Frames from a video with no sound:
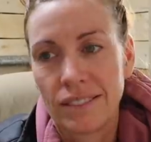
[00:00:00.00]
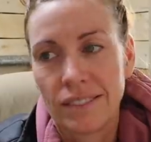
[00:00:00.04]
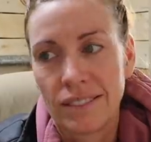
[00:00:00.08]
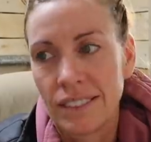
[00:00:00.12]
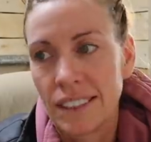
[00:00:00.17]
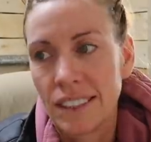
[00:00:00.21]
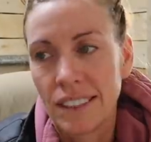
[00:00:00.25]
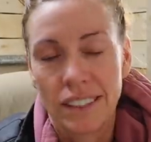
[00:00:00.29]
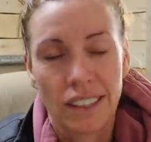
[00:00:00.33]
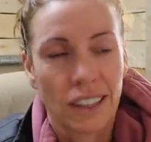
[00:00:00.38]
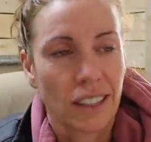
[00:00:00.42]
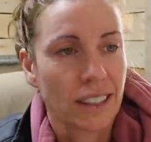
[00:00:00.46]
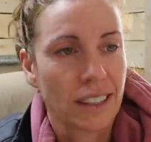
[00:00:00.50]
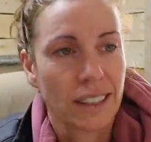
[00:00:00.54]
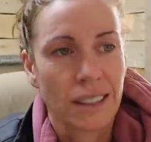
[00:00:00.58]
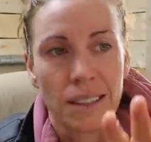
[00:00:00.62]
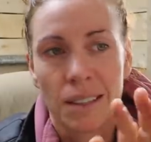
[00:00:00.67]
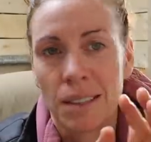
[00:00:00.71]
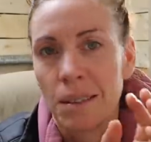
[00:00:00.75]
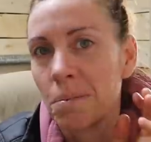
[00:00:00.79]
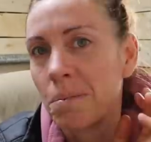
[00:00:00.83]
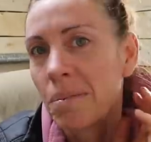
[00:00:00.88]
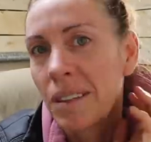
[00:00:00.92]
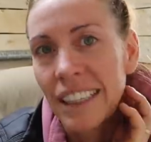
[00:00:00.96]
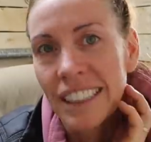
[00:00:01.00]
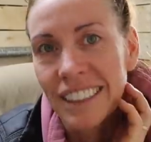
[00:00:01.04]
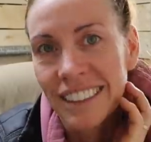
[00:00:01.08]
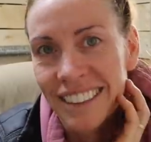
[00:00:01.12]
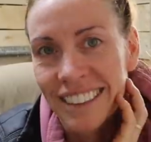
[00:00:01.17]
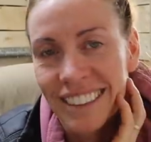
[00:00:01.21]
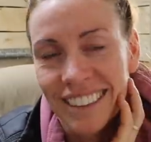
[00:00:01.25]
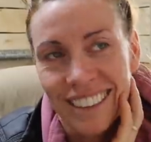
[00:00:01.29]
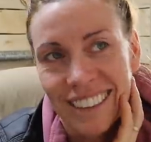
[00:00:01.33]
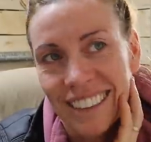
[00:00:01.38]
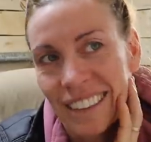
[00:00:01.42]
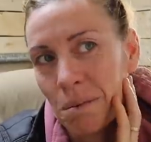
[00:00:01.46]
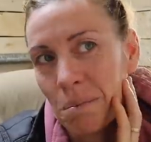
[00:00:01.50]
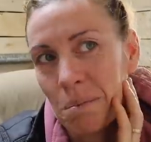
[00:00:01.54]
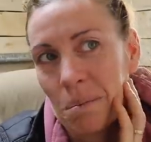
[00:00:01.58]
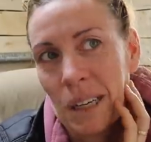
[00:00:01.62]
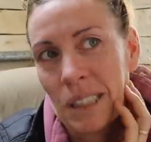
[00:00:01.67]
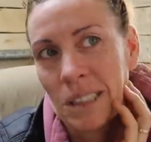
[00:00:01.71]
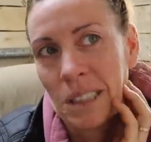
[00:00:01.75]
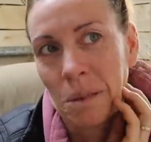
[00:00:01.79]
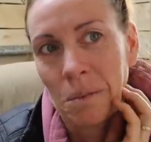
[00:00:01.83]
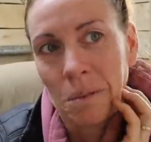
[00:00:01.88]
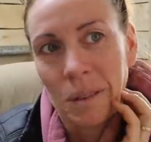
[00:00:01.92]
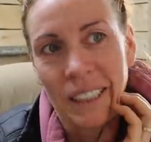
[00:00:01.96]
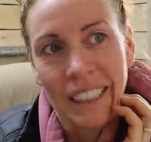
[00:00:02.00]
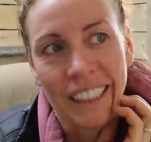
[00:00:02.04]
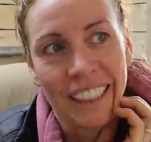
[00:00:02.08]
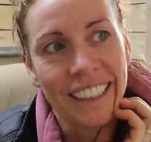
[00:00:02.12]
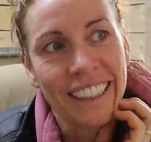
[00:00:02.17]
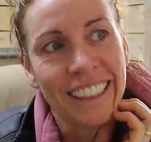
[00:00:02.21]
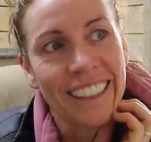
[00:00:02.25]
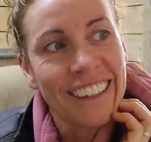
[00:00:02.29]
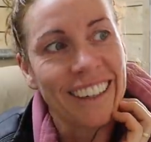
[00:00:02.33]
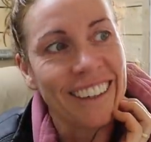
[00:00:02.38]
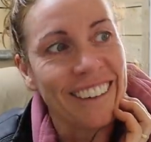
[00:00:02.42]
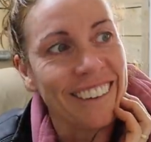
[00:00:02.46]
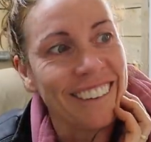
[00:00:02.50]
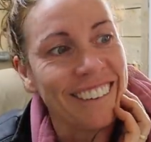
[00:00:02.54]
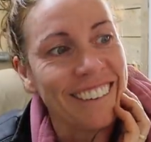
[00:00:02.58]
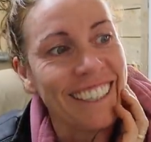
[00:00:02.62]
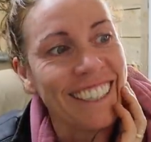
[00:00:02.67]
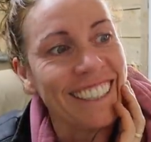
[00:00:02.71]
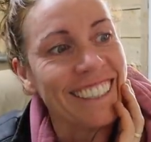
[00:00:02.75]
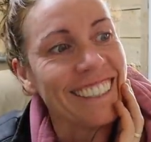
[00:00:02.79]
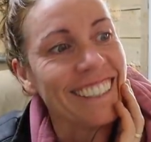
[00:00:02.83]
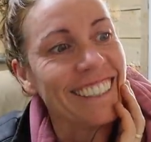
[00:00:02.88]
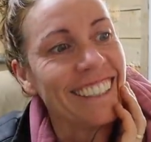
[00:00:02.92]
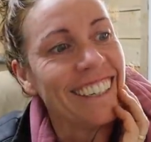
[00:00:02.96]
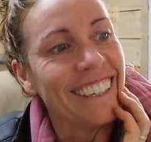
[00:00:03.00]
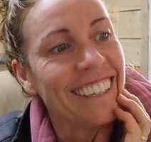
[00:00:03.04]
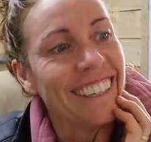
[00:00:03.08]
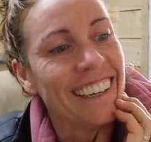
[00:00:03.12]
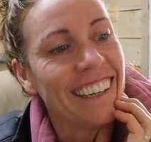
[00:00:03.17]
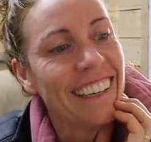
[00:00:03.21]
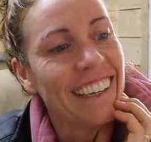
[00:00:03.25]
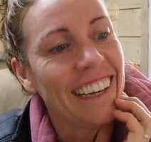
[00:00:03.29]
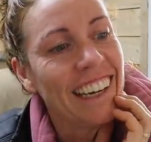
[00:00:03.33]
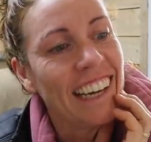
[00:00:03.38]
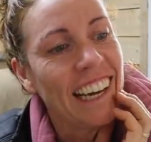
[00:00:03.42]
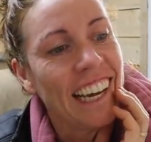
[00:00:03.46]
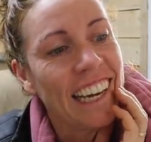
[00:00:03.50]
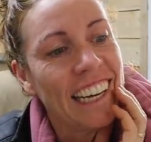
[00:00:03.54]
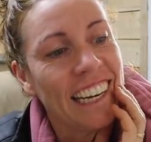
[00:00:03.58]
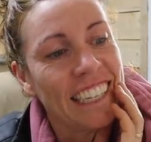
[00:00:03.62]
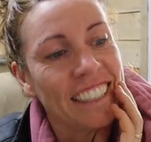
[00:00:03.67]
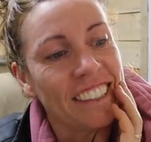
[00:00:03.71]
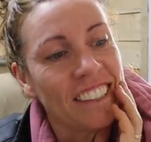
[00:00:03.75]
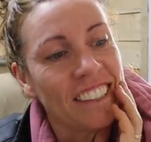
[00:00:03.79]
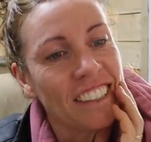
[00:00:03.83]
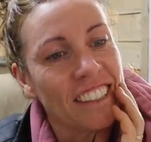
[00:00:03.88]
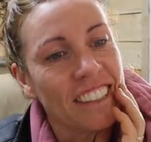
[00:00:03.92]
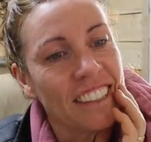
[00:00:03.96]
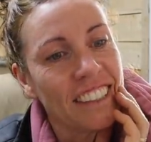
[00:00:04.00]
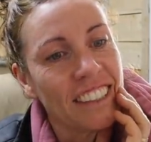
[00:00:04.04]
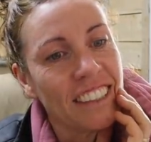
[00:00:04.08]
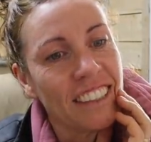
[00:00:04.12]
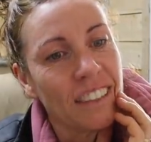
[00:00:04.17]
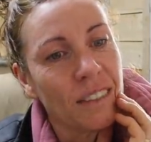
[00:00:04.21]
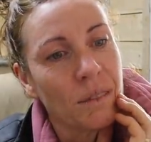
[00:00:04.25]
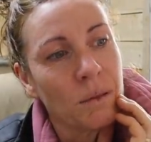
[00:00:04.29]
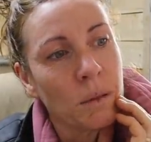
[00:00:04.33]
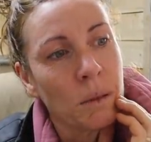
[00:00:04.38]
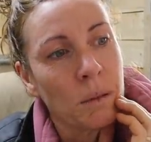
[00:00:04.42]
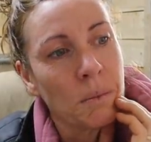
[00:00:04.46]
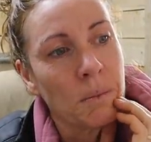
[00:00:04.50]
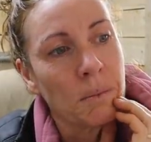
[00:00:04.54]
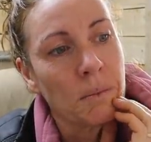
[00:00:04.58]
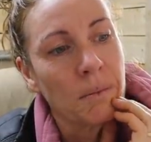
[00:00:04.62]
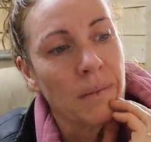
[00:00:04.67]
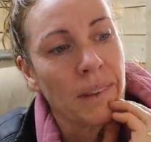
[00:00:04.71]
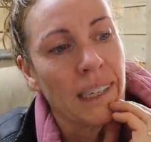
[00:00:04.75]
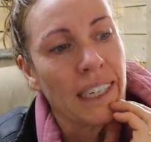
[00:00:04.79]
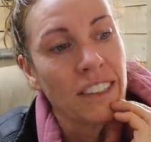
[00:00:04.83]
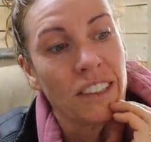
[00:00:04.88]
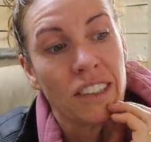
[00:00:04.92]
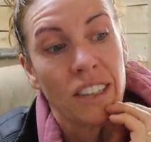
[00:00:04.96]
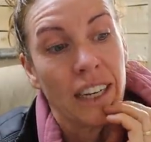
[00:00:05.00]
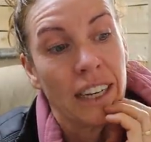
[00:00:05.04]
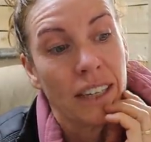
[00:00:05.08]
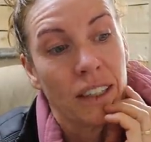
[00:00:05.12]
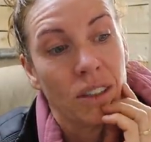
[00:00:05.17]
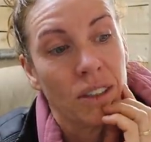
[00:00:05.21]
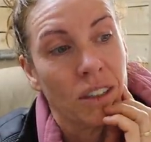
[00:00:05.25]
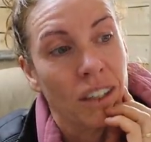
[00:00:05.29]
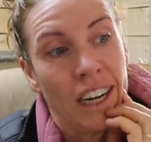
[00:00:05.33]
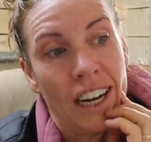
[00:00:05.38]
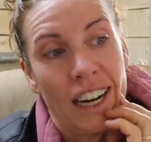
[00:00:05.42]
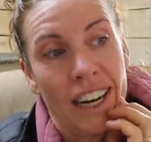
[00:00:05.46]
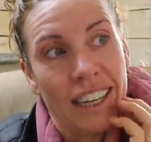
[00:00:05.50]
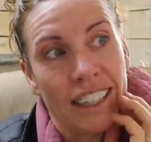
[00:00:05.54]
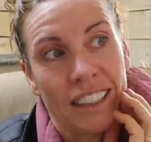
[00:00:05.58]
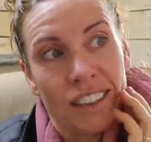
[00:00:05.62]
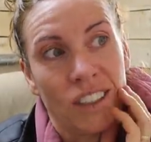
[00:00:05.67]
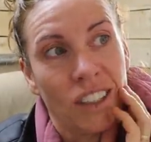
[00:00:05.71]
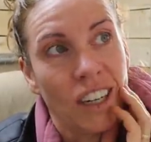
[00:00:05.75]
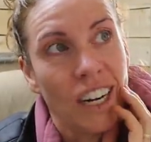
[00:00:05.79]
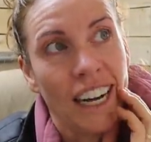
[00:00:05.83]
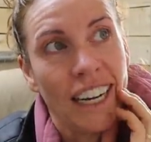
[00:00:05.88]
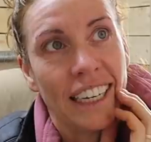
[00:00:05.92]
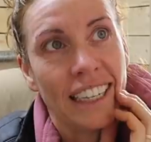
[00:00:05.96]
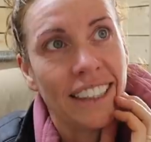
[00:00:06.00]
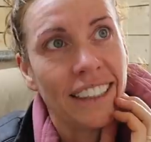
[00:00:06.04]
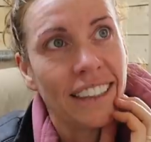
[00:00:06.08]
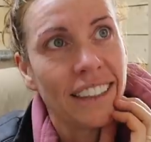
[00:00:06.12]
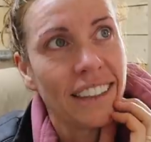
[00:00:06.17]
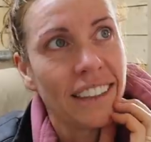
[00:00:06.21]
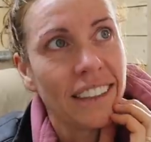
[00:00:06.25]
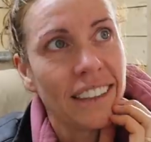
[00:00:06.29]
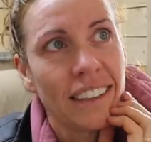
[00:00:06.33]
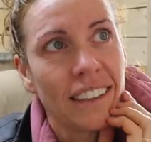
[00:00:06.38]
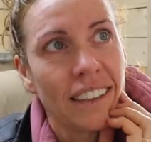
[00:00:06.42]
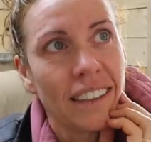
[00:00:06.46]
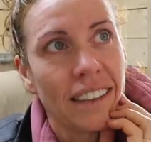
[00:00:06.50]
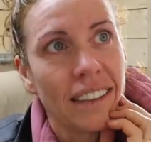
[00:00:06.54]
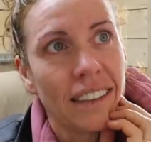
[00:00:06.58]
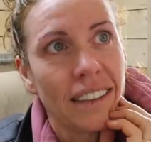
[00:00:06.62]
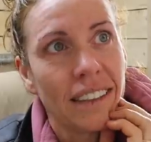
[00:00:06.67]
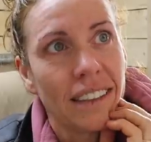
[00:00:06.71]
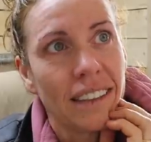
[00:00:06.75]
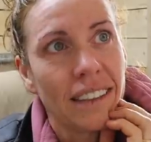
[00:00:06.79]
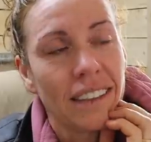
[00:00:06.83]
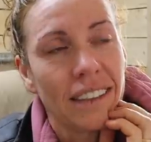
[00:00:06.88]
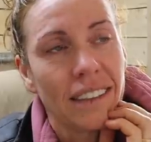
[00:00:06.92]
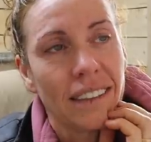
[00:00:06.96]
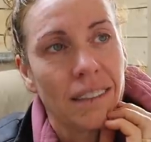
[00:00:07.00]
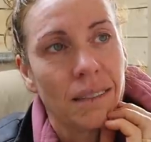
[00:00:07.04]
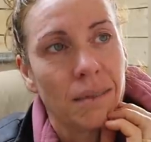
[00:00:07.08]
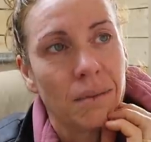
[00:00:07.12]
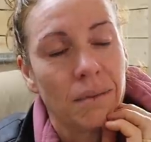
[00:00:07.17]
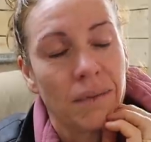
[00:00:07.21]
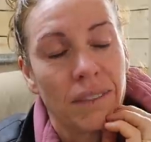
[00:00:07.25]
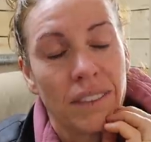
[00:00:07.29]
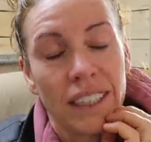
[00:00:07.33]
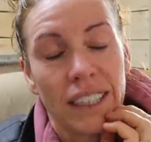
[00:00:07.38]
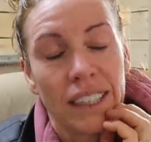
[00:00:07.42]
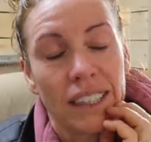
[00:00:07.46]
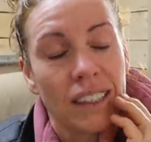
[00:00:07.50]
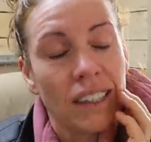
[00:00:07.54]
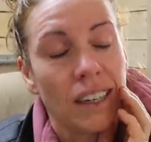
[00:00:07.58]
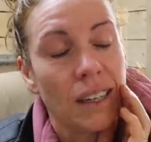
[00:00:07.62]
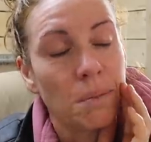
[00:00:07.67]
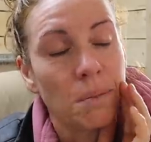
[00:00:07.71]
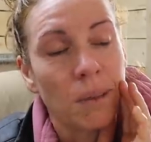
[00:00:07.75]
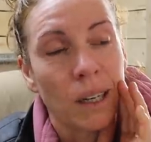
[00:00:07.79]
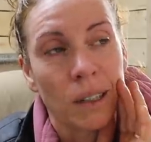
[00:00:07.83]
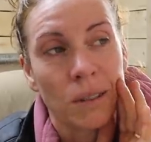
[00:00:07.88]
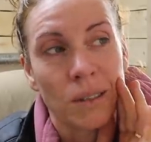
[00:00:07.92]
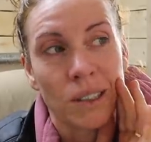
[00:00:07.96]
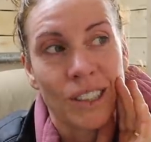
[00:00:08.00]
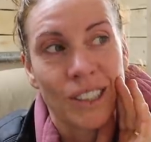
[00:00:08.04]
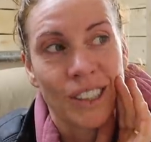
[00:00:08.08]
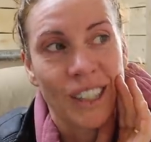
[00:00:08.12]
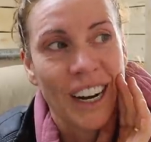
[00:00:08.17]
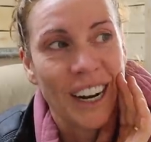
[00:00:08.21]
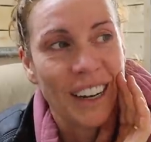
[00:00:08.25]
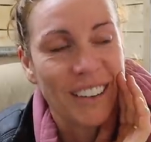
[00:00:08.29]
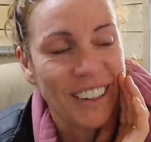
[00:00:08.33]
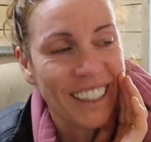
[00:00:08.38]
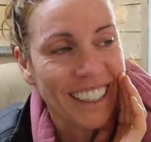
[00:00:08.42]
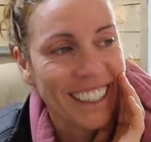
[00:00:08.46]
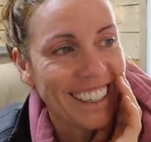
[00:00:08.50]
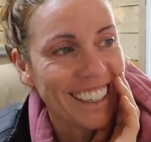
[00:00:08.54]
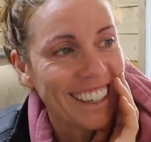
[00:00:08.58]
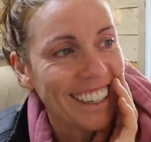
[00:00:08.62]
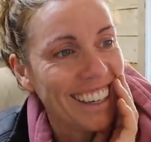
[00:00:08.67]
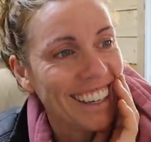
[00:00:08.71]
the darkest places it possibly can go. And I just, I cried. Thank God Mark was driving.